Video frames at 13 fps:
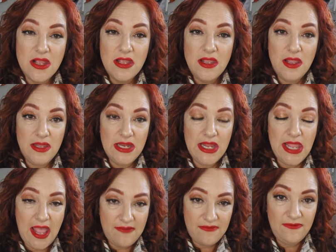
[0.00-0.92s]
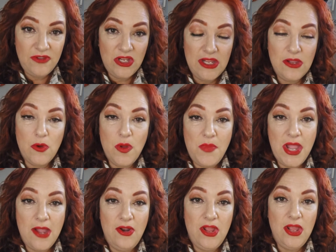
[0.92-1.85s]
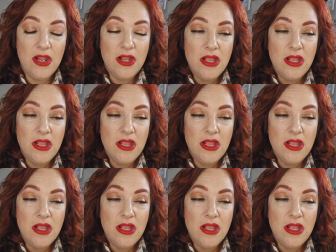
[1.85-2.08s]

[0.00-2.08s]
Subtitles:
and I have a video about it.